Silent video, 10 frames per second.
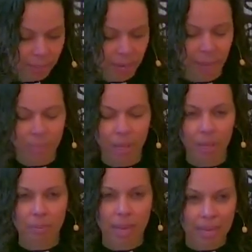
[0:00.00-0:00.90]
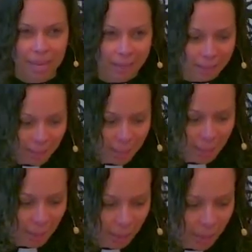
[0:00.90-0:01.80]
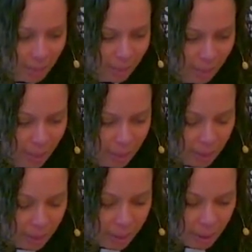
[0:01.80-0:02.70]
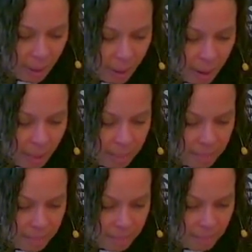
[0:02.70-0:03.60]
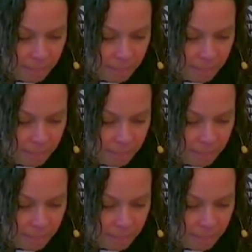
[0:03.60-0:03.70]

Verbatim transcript: but sometimes unmaking systems um,